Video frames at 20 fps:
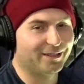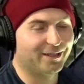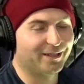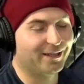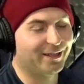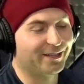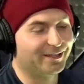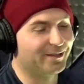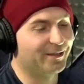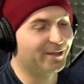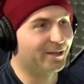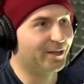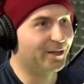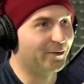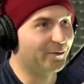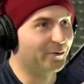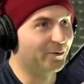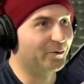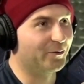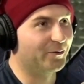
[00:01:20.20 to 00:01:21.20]
like to think I
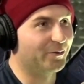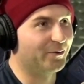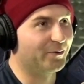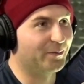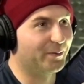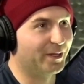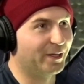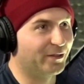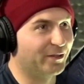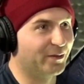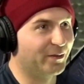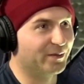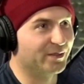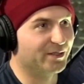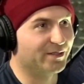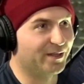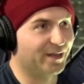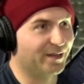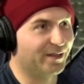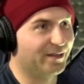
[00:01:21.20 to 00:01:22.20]
agree with you about
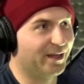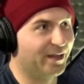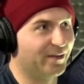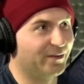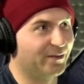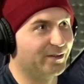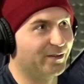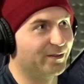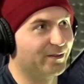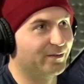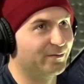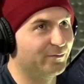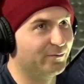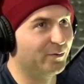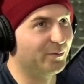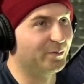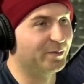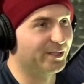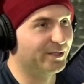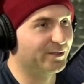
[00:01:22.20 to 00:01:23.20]
humans not having their
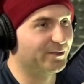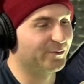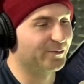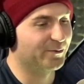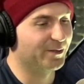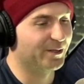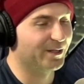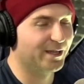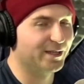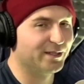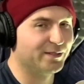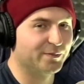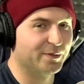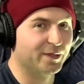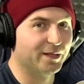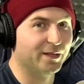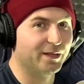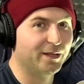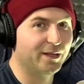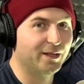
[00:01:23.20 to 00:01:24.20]
full potential realized,
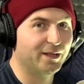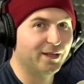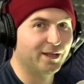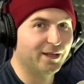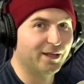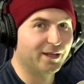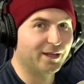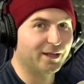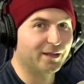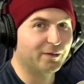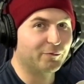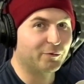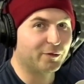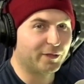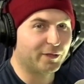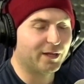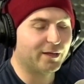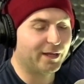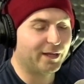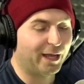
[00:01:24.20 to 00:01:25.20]
but
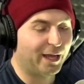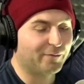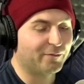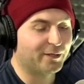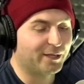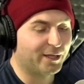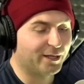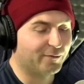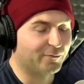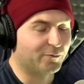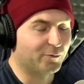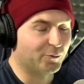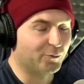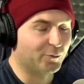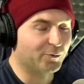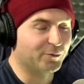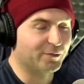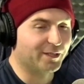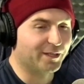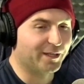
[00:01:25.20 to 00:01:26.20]
without advocating for
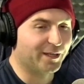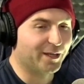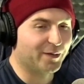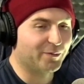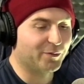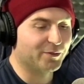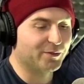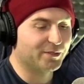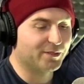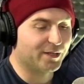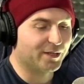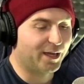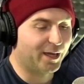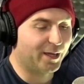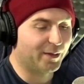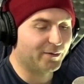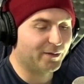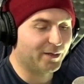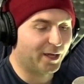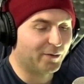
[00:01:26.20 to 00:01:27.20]
cruelty to animals,
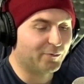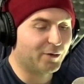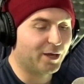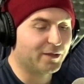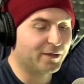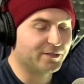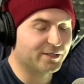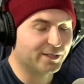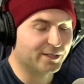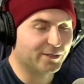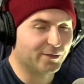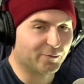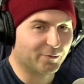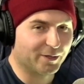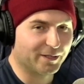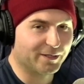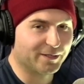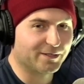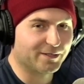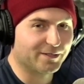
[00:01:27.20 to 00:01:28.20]
I'd rather see
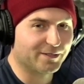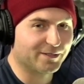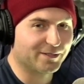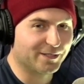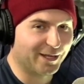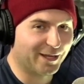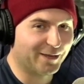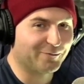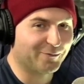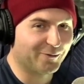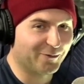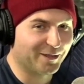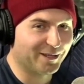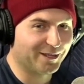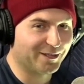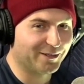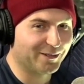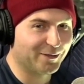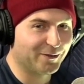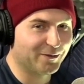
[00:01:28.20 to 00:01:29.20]
gorillas, see how far they
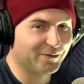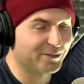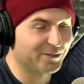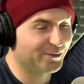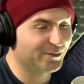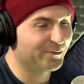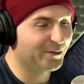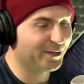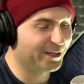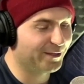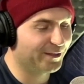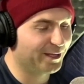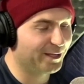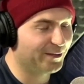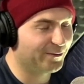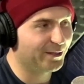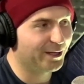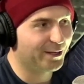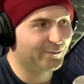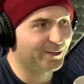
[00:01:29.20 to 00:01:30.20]
can go. Because you think they
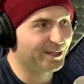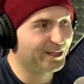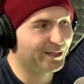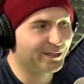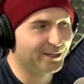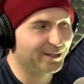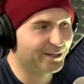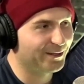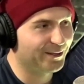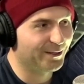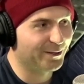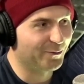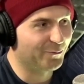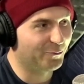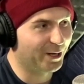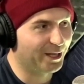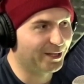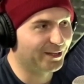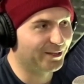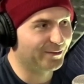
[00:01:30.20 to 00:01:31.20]
don't have any
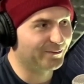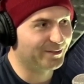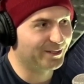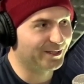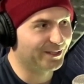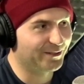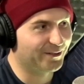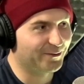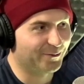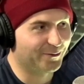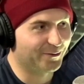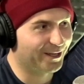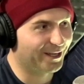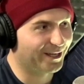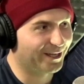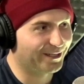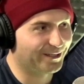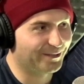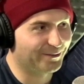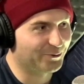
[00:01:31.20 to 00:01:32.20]
weightlifting or
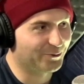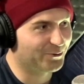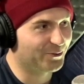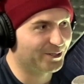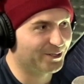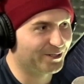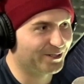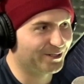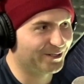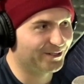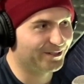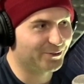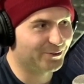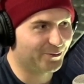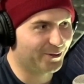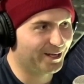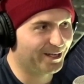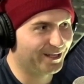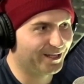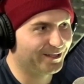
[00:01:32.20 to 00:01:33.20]
like nutrition
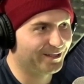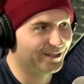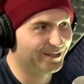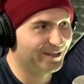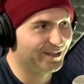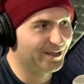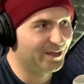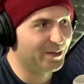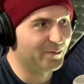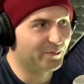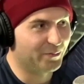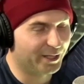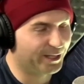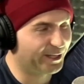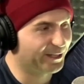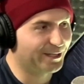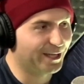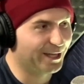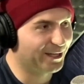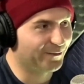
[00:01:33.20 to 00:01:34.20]
training, but they
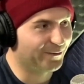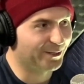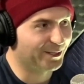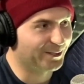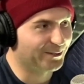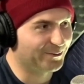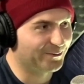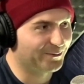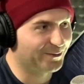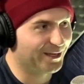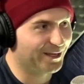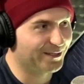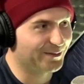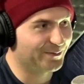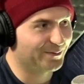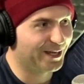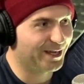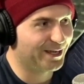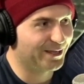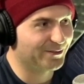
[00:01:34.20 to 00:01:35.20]
can deadlift like
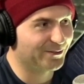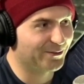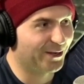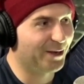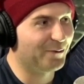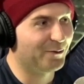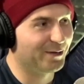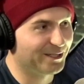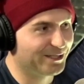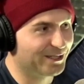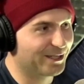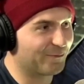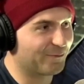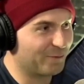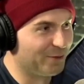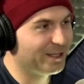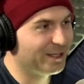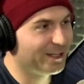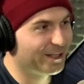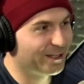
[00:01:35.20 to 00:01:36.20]
2,000 pounds. Yeah, so I want to see
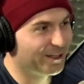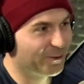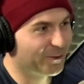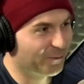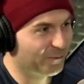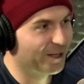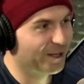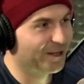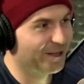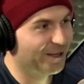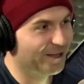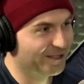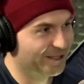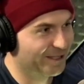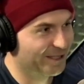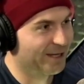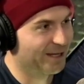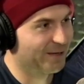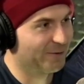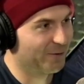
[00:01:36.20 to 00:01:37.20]
if we can get a gorilla on
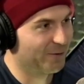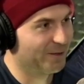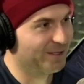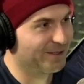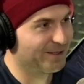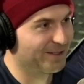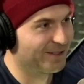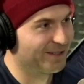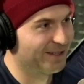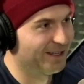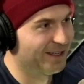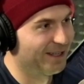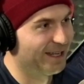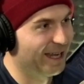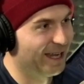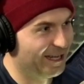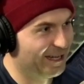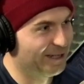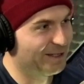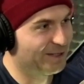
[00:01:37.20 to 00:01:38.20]
steroids. Yeah, yeah.
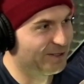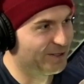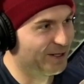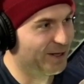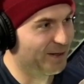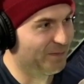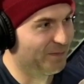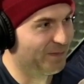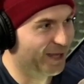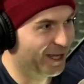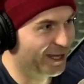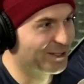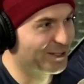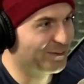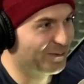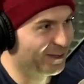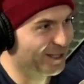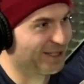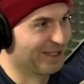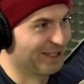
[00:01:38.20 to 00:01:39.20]
And in a gym. I
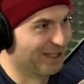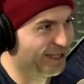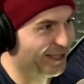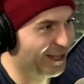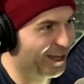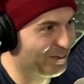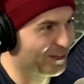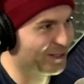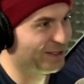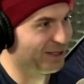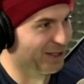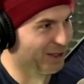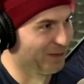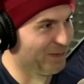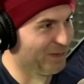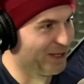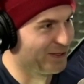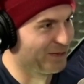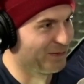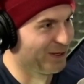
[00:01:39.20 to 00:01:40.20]
just want to see how much they can
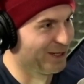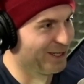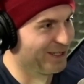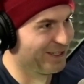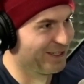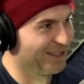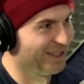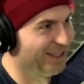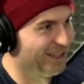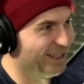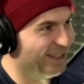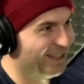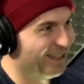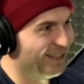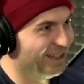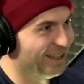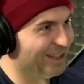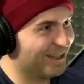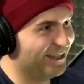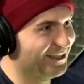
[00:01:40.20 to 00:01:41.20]
bench press. Yeah.